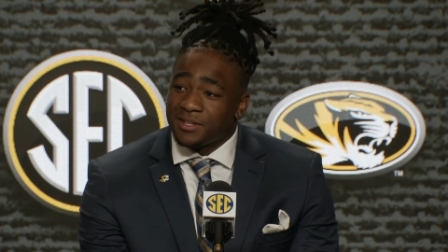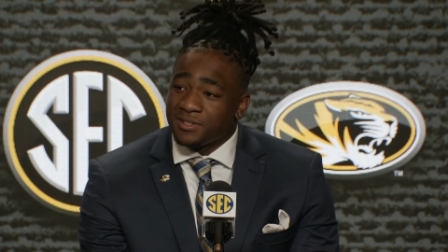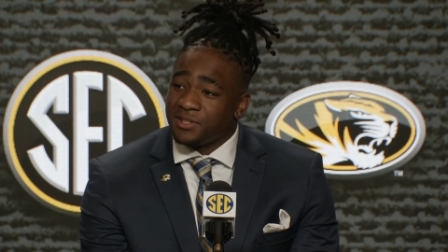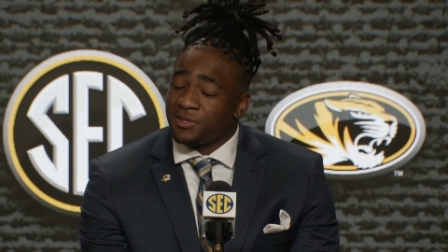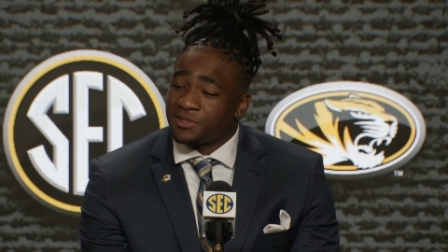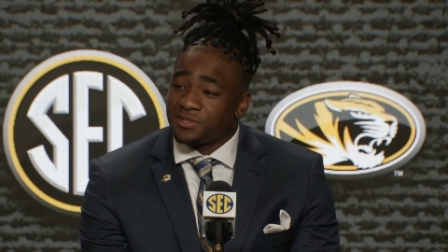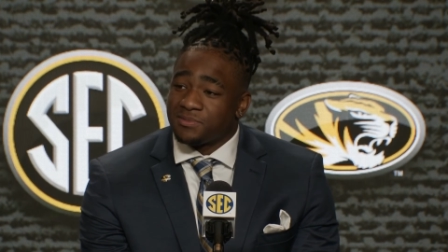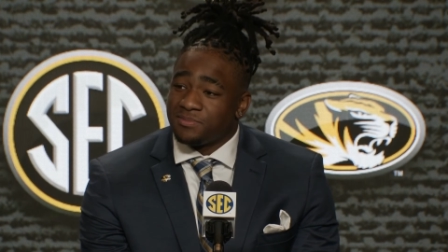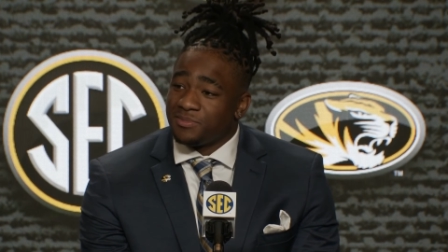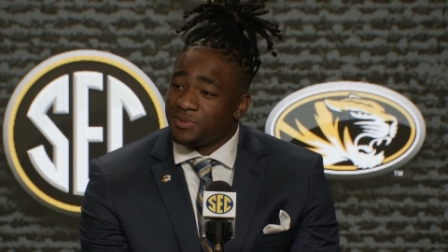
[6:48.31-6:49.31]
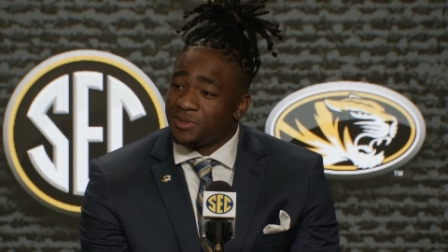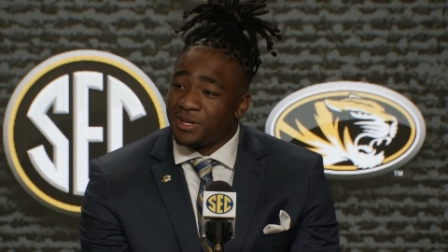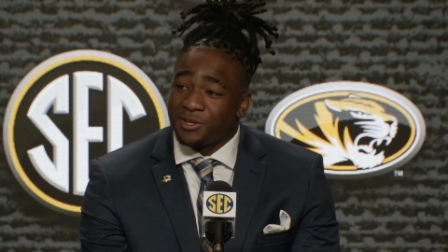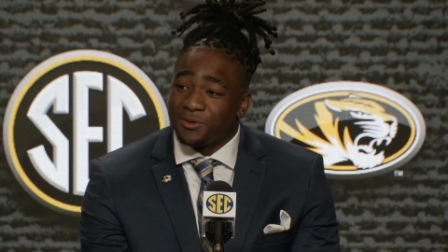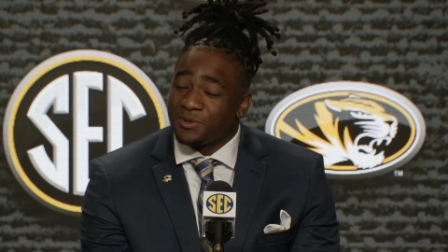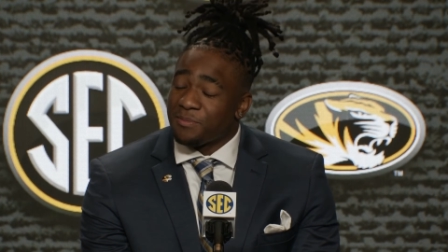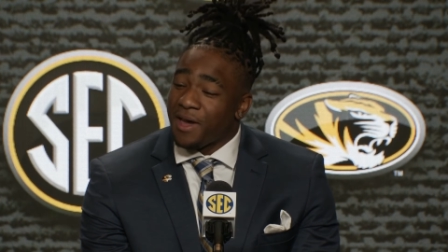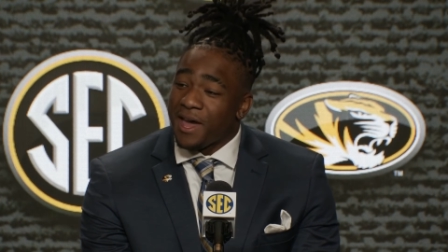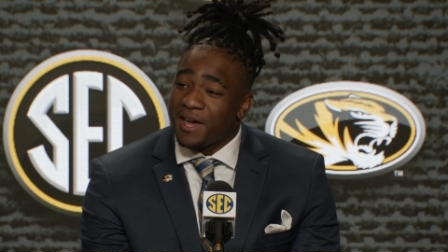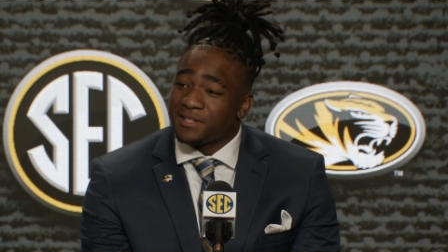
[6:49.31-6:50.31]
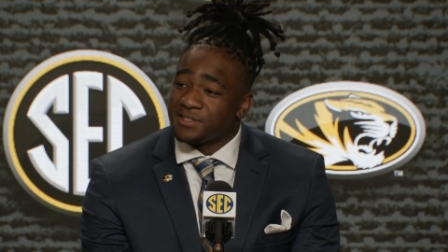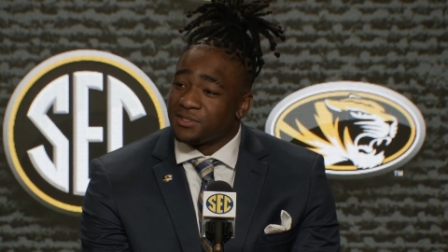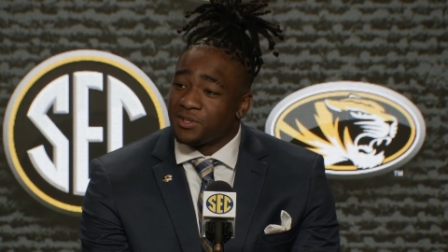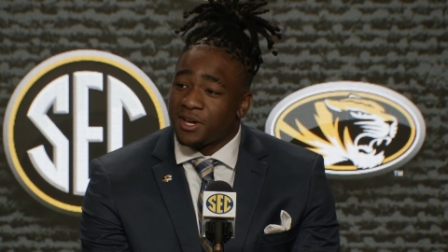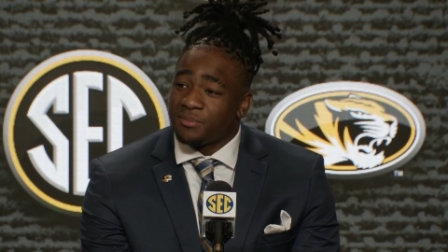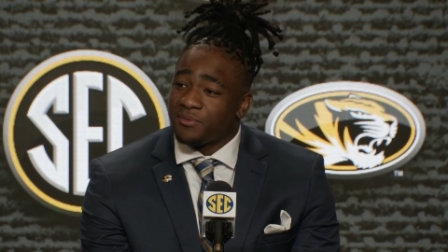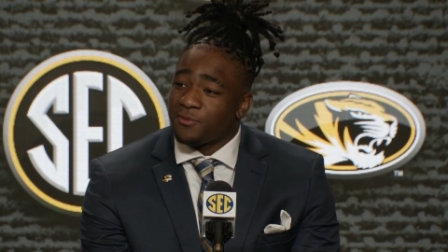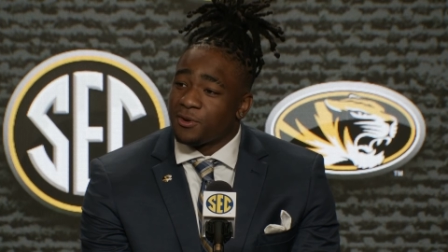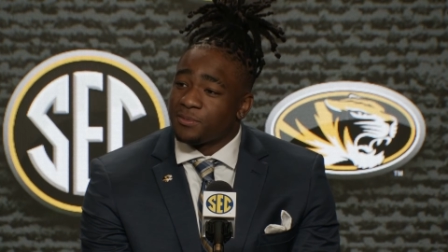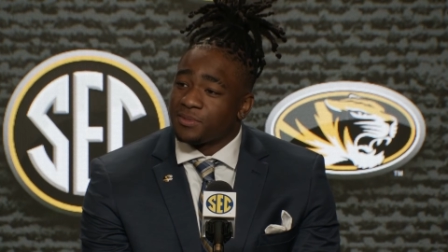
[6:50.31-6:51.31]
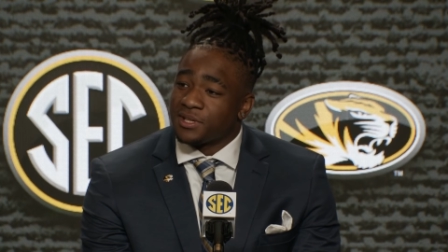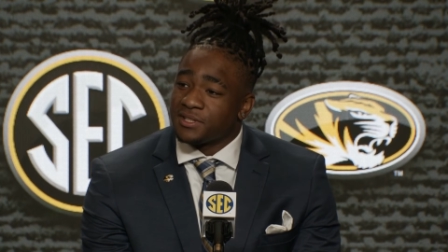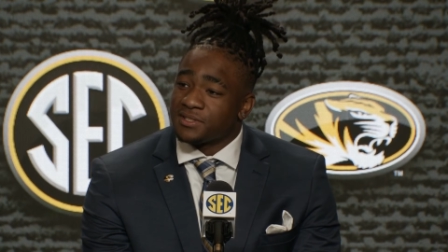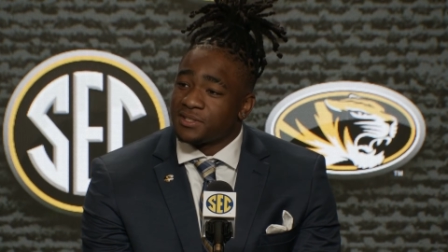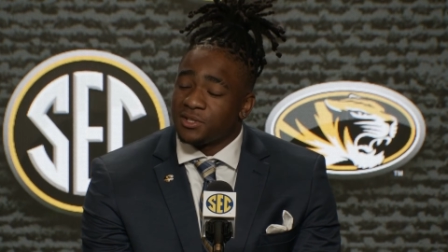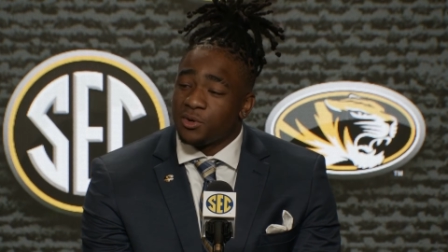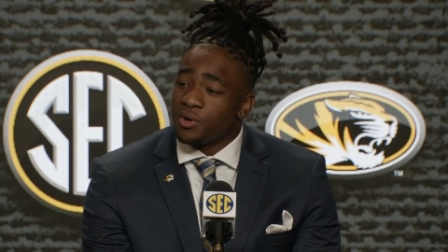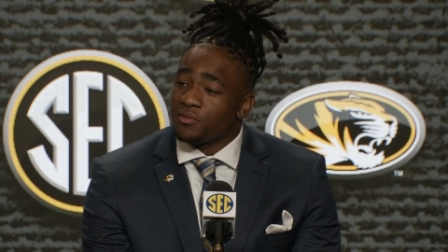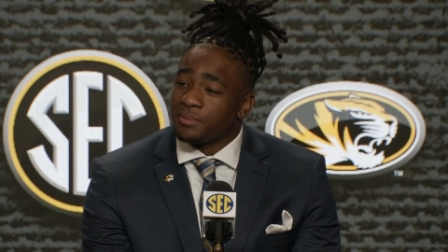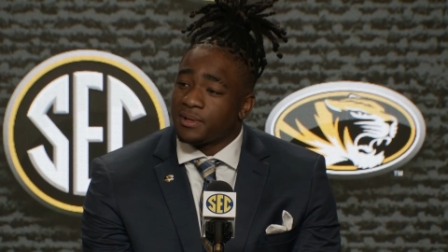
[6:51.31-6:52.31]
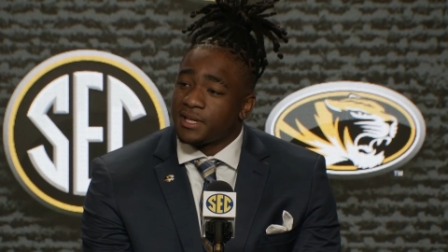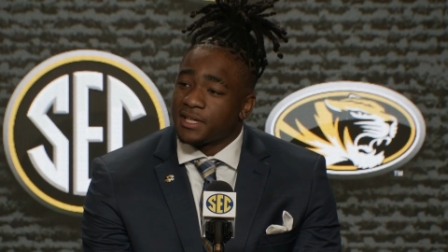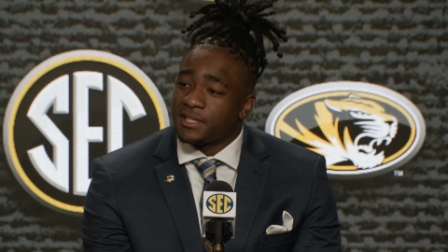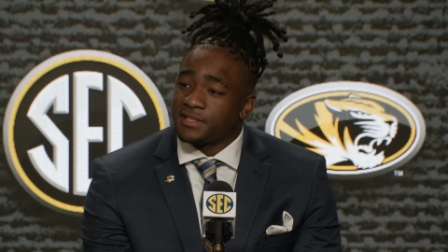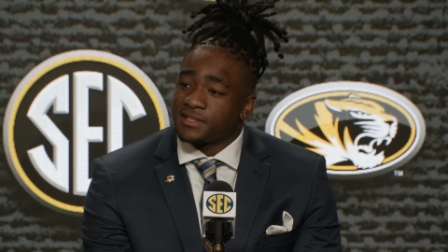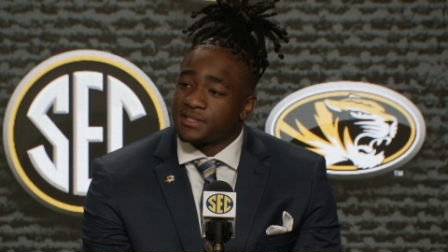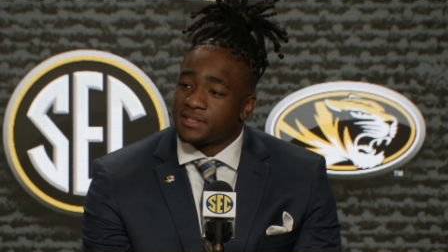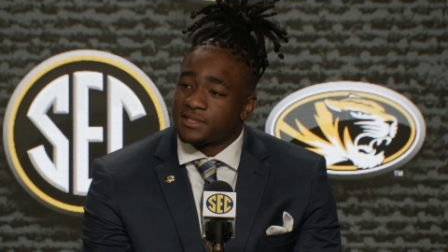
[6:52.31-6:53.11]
You know, it's just you in the pads and you got to perform against, you know, whoever you play against.